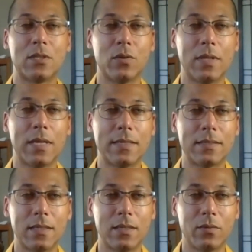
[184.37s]
so
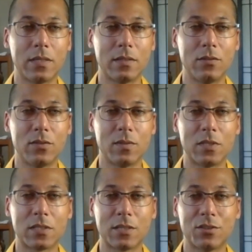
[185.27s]
that we can do
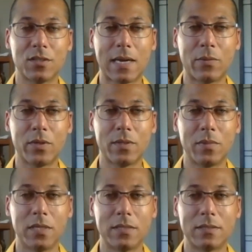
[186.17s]
some discussion on that
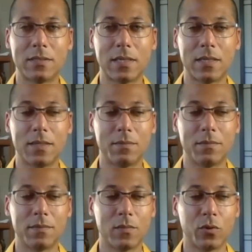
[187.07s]
one. But
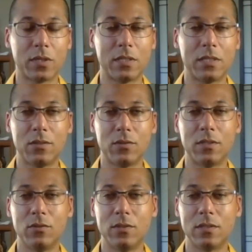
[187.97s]
we'll
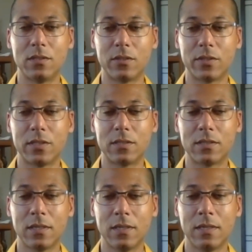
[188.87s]
continue to do this
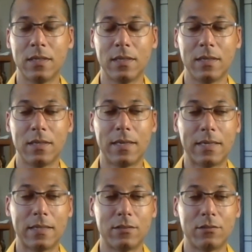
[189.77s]
series
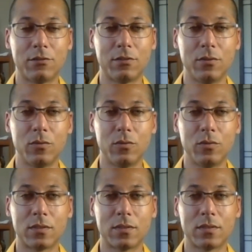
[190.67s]
and
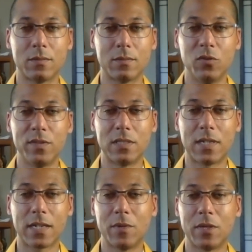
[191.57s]
choose movies
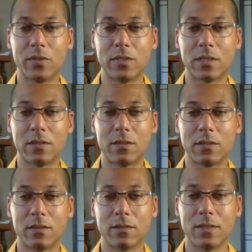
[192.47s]
and documentaries that
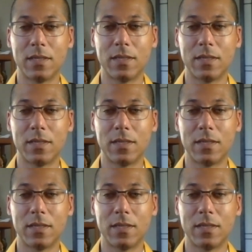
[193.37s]
are